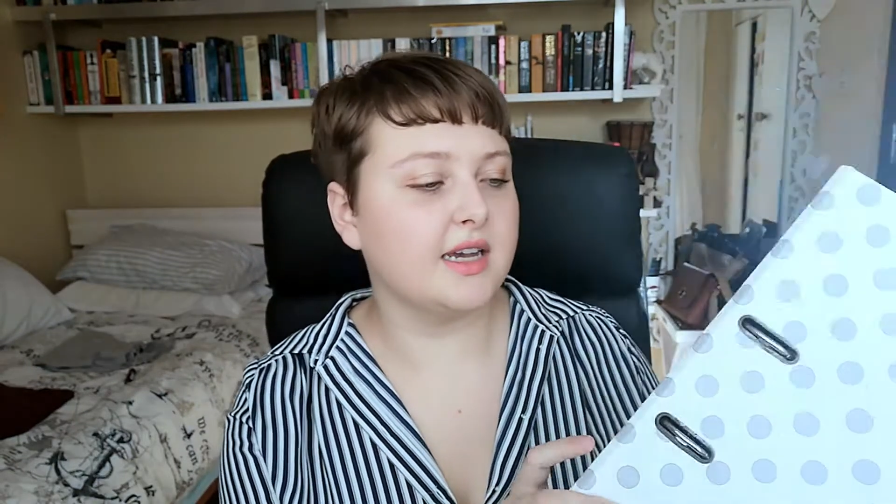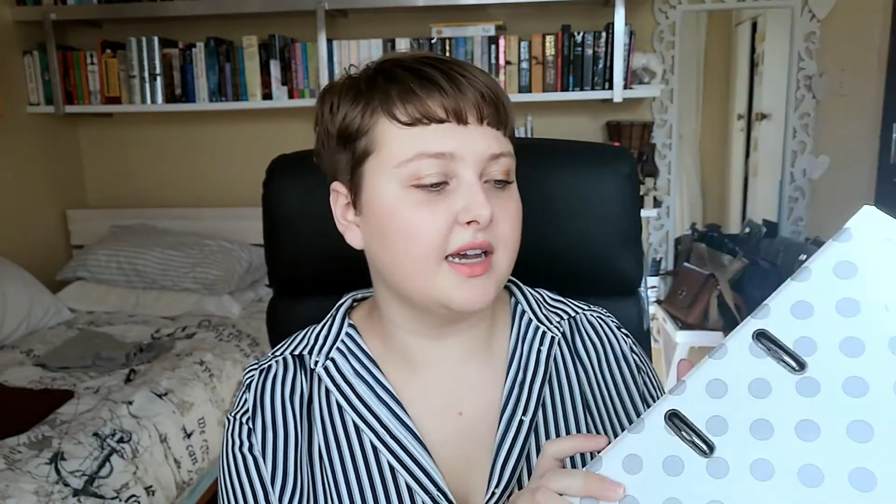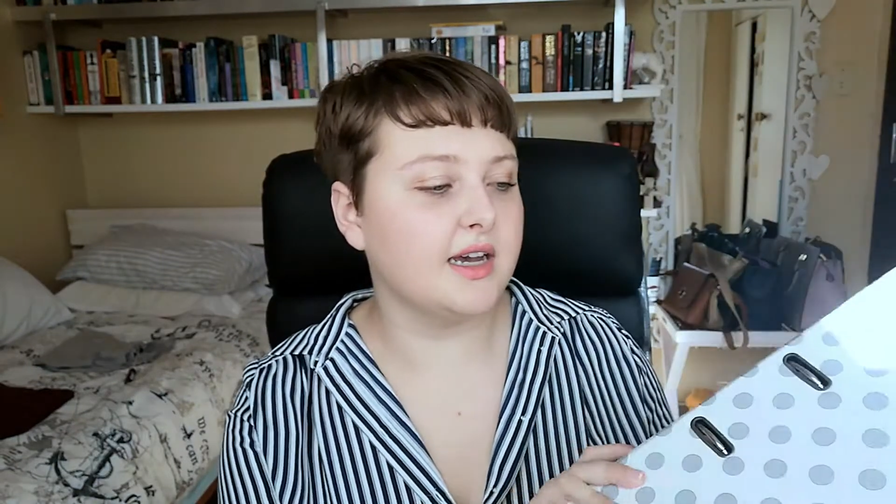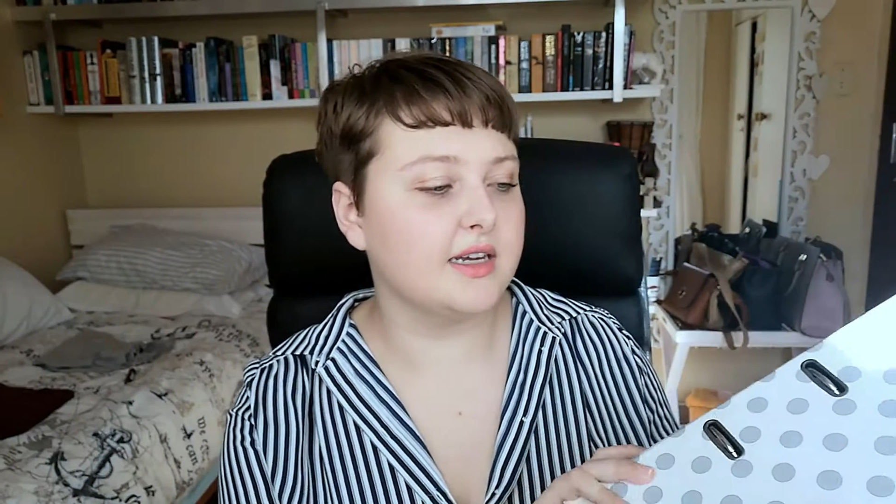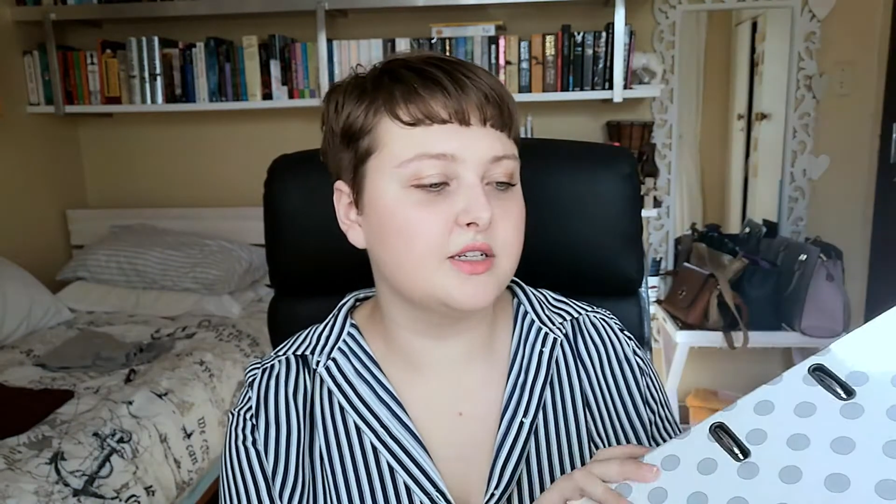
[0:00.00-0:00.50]

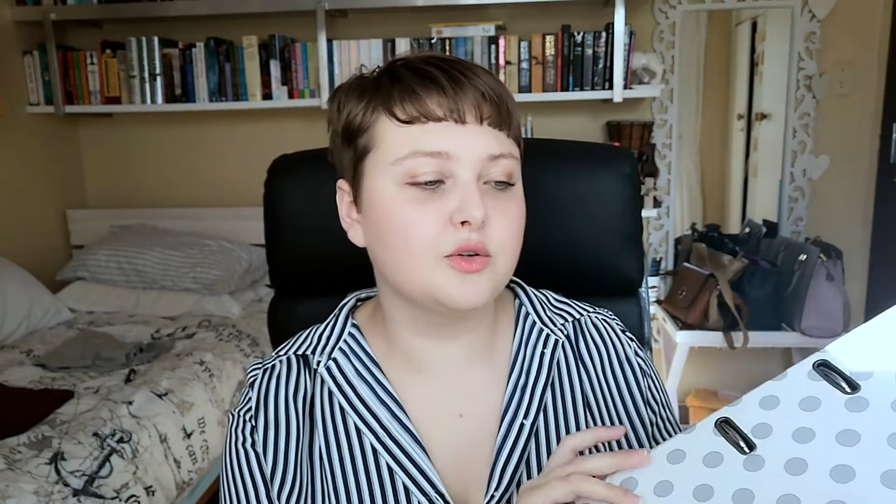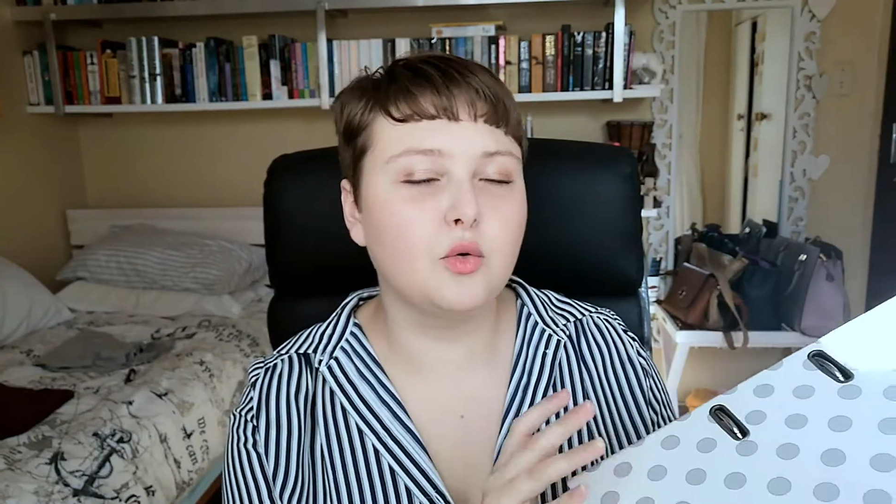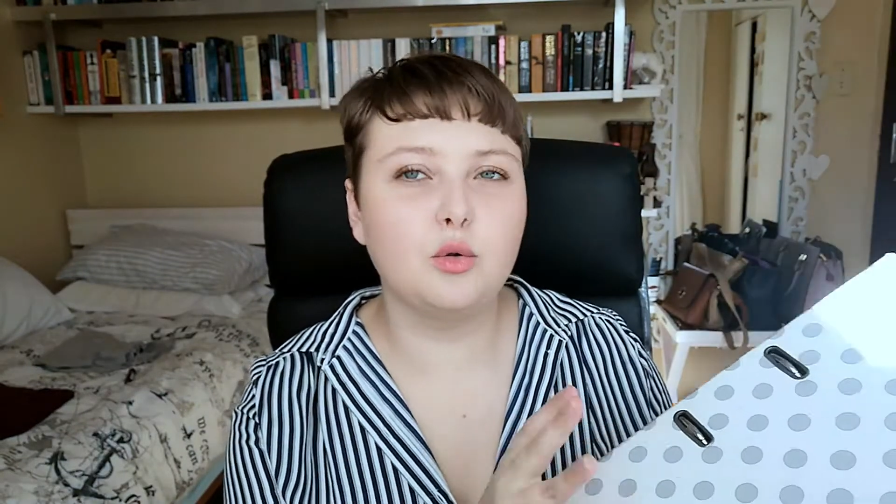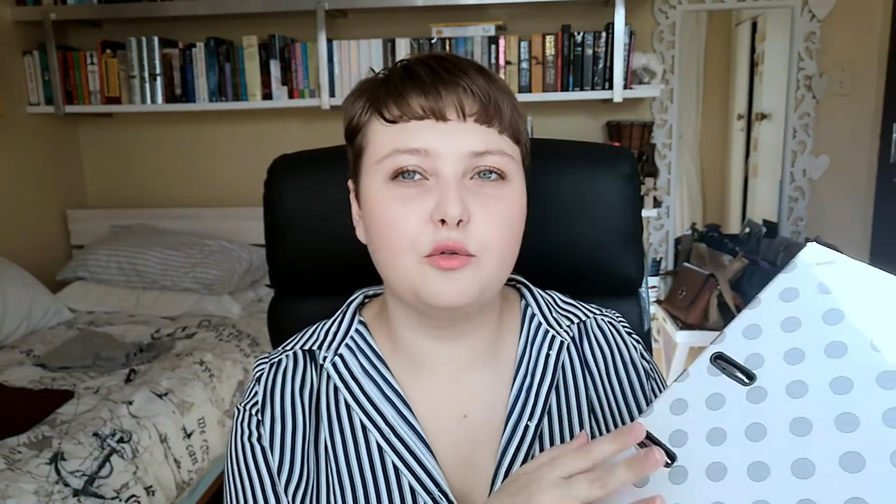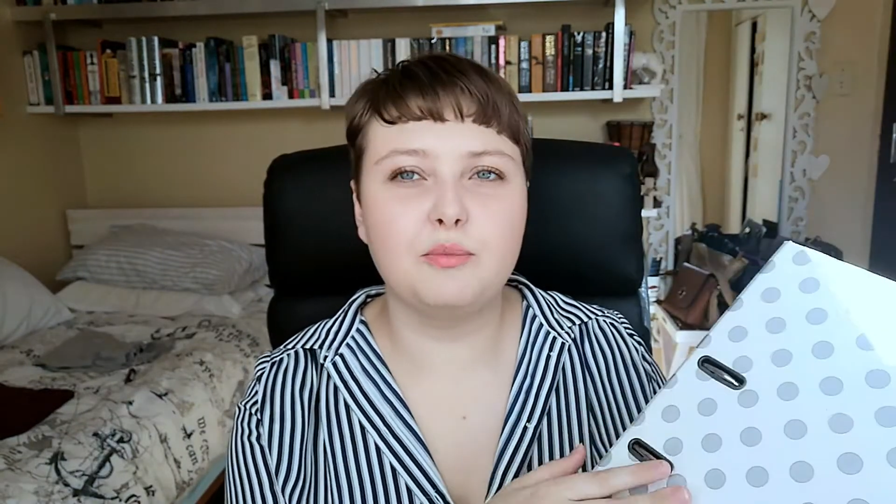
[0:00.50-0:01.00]
has
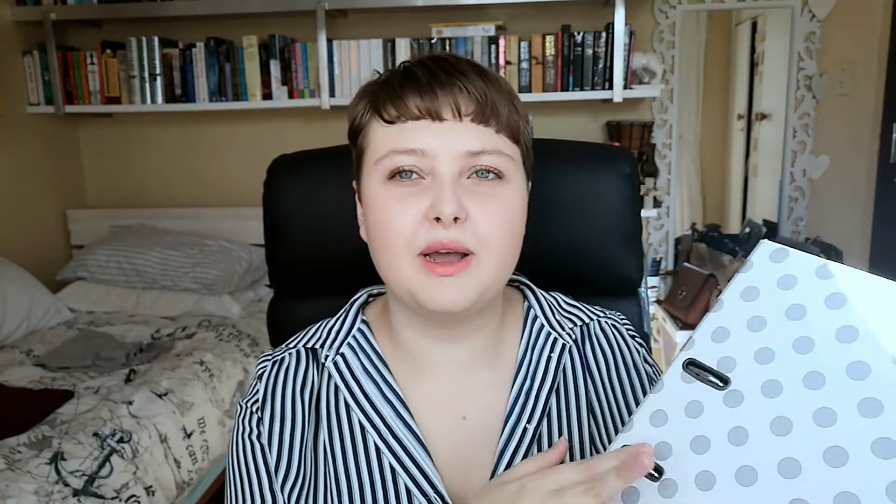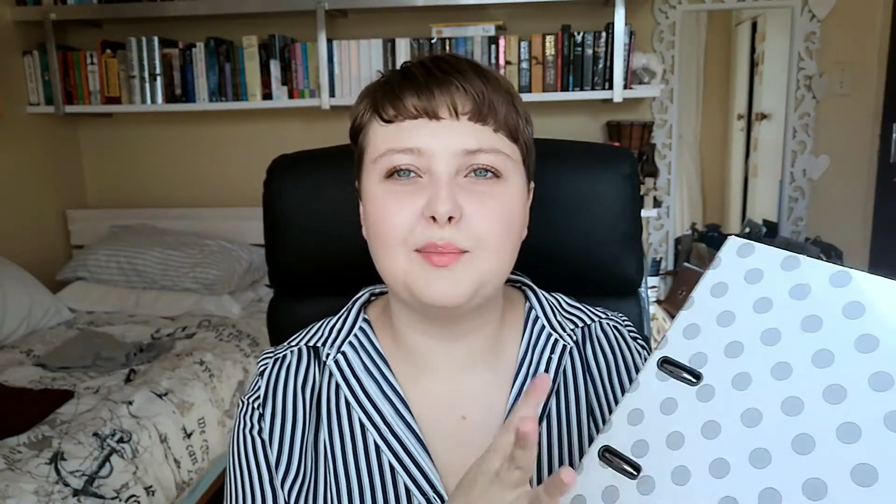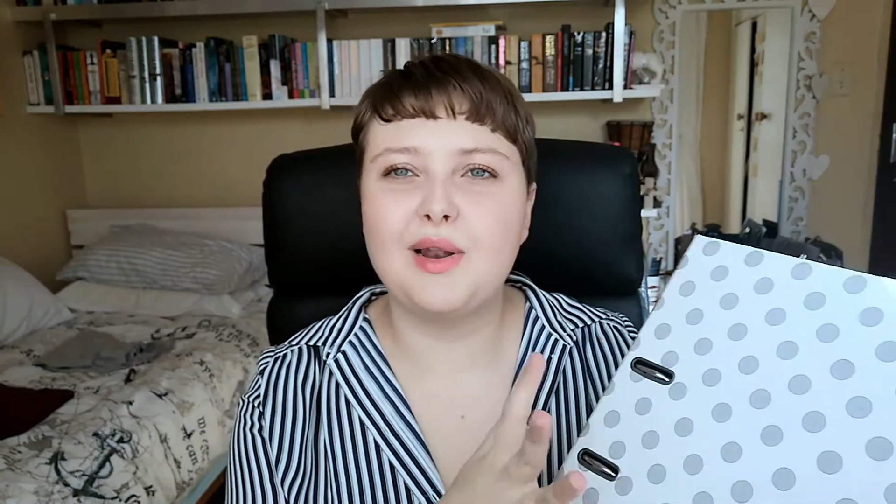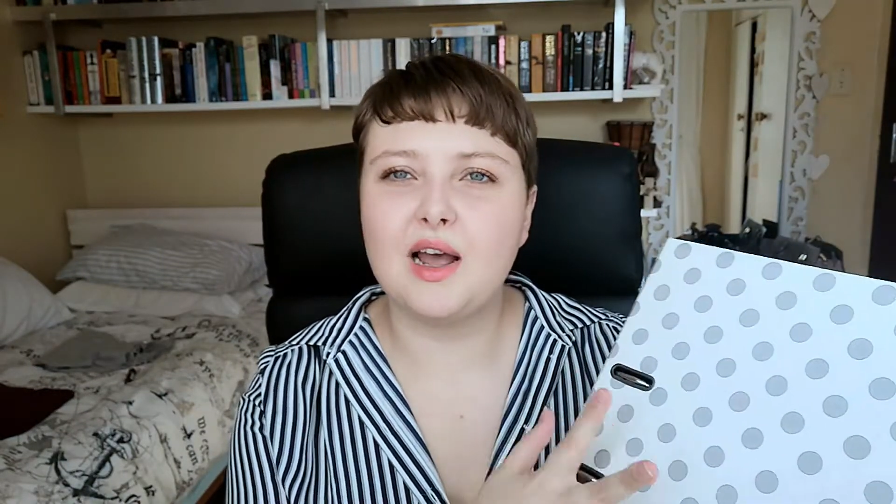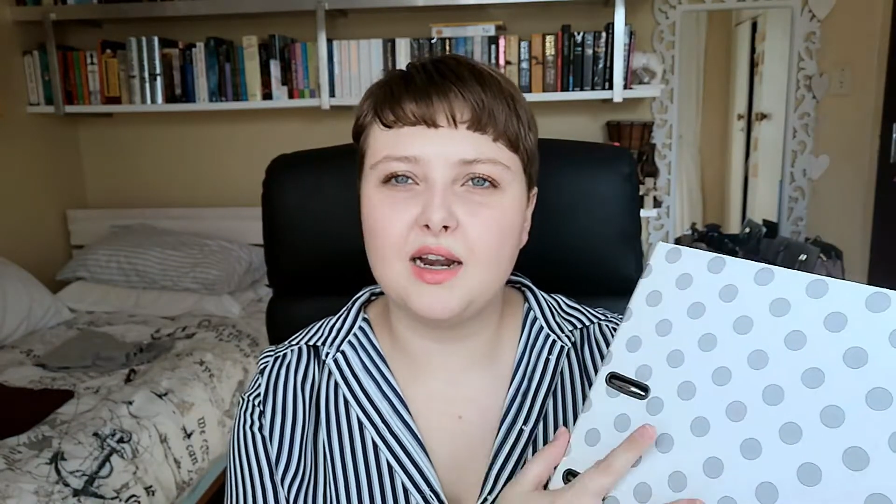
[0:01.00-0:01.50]
all of my
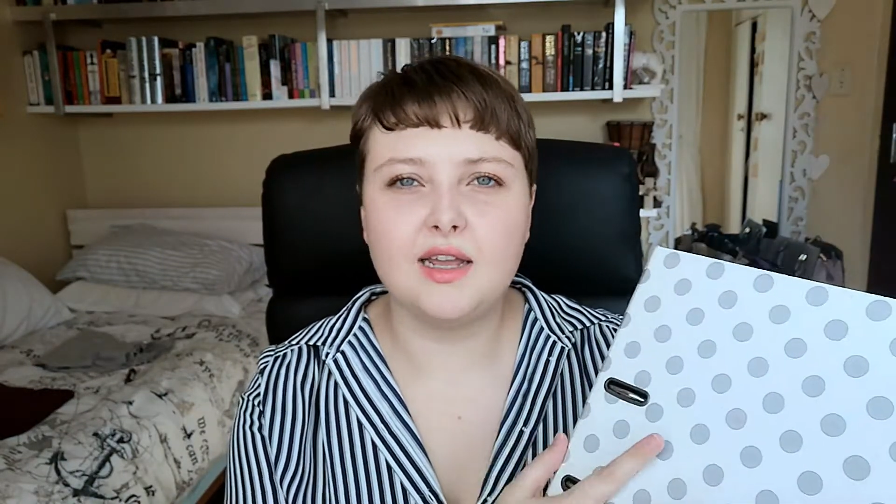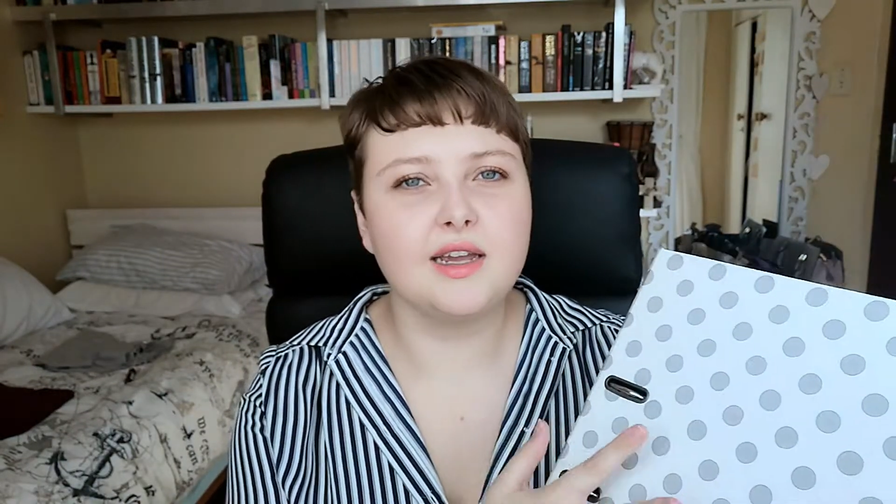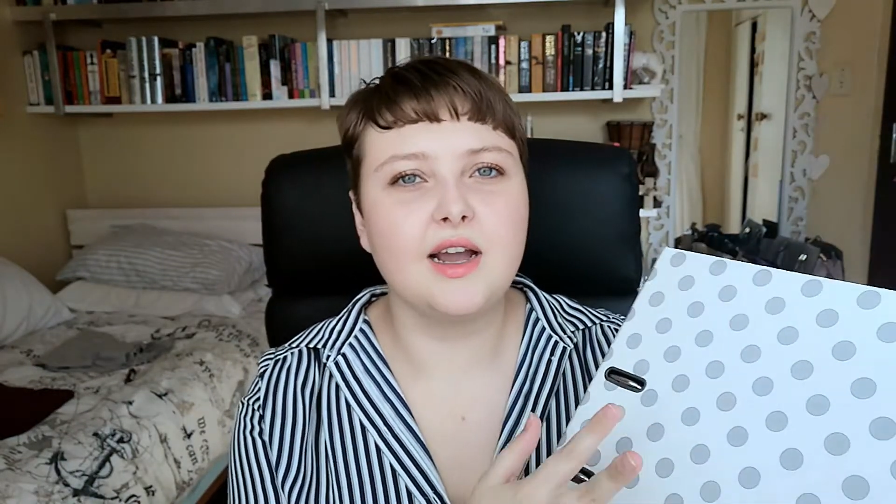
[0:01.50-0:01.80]
planning,